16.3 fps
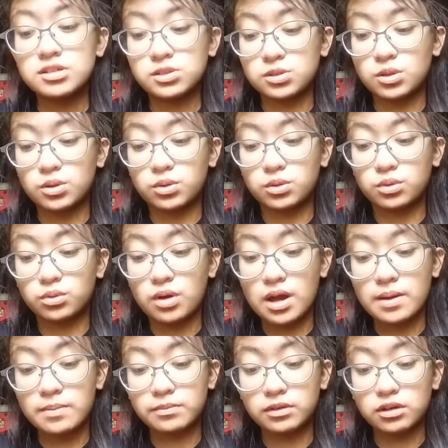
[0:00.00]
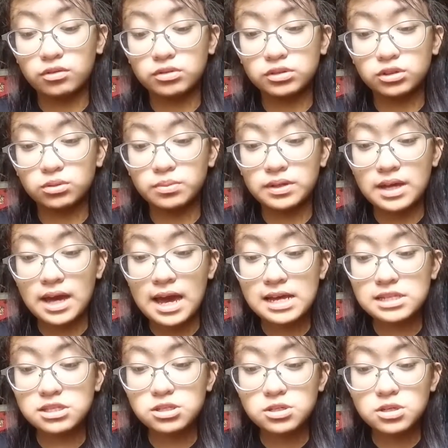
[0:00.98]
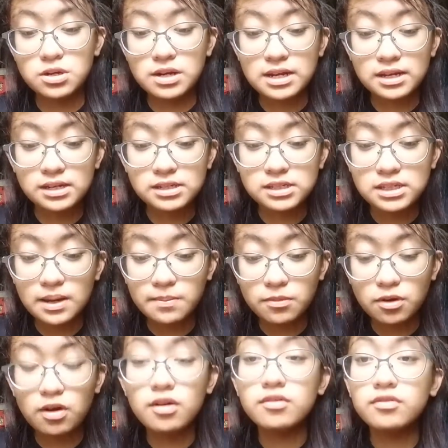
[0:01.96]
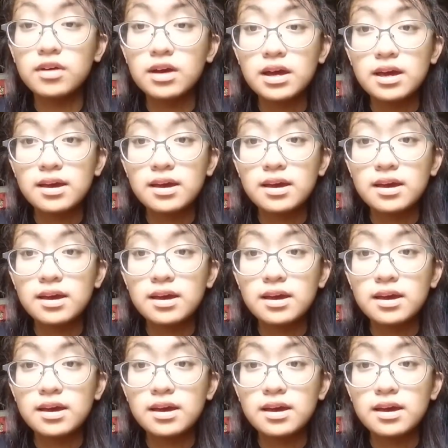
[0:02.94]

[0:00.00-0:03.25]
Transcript: so I'm going to be answering some of